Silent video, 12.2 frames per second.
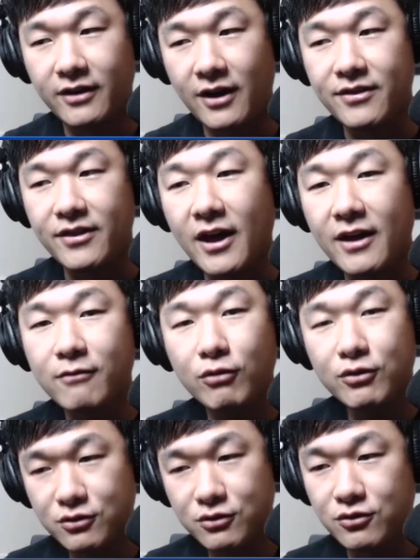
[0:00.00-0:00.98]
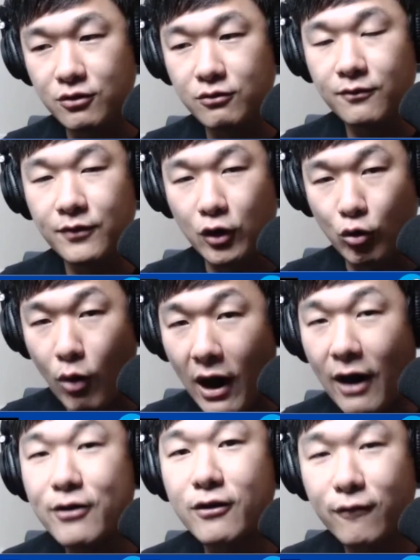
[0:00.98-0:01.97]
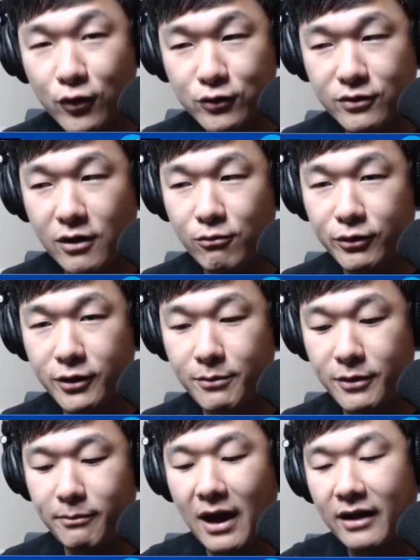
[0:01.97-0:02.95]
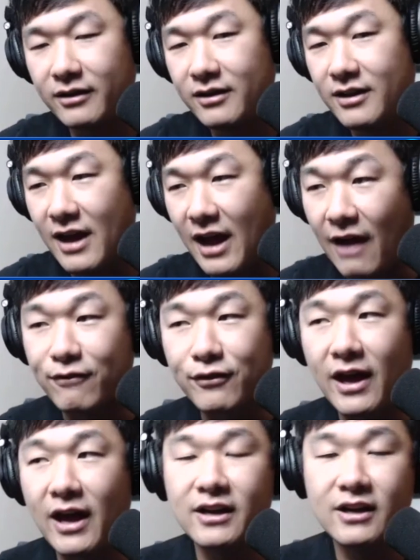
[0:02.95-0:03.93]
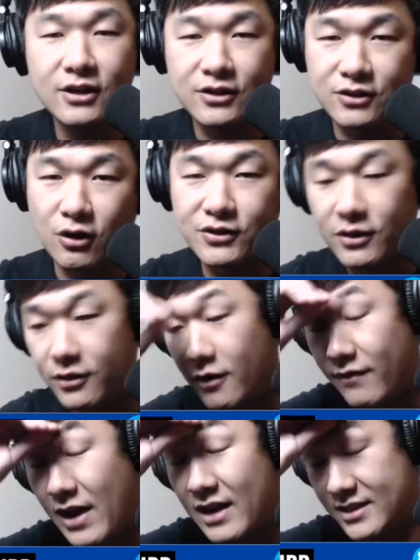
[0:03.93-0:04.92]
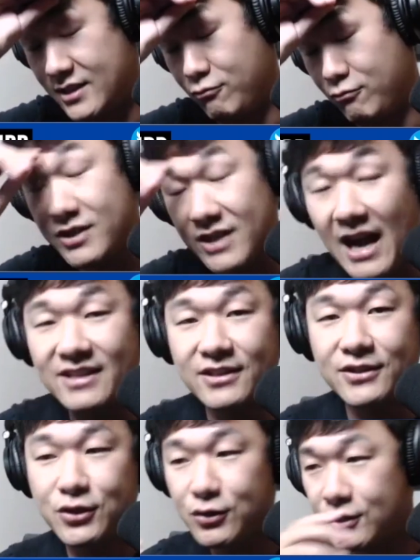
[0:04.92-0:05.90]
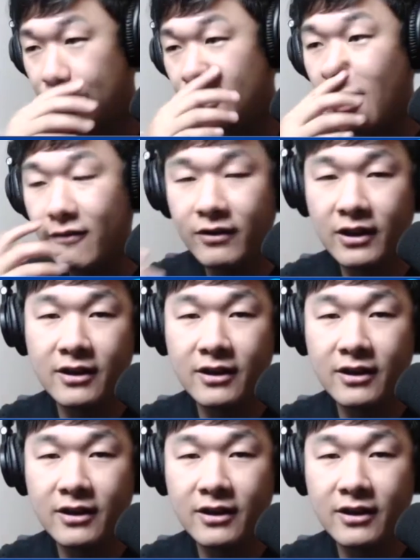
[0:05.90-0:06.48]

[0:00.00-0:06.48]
And then once you do, acquire your first round rookie pick back. After that, start selling off assets. And which assets should you sell off?